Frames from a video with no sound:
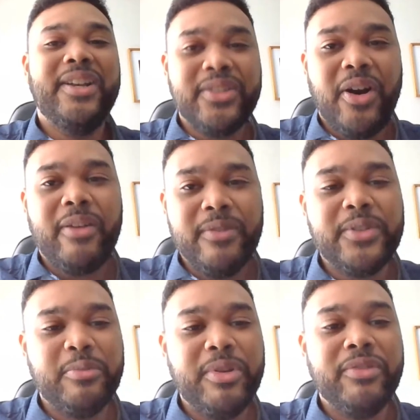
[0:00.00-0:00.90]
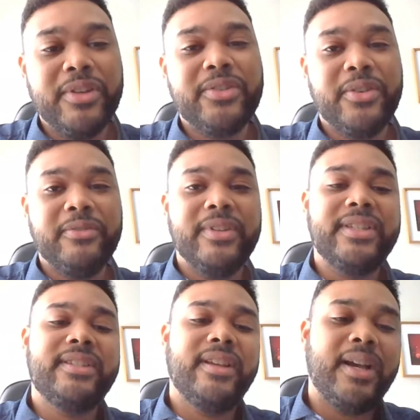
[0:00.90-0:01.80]
offer superior
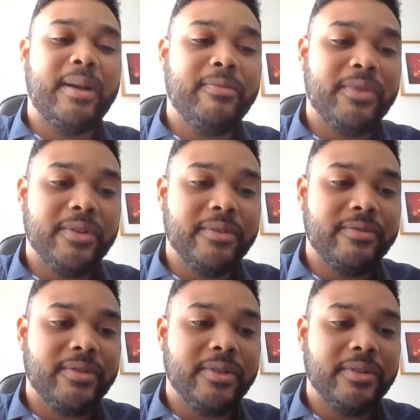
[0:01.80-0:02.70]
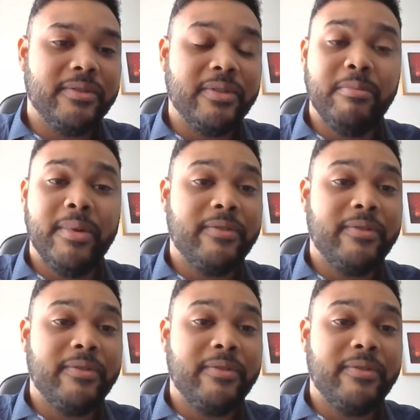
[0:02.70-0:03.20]
service for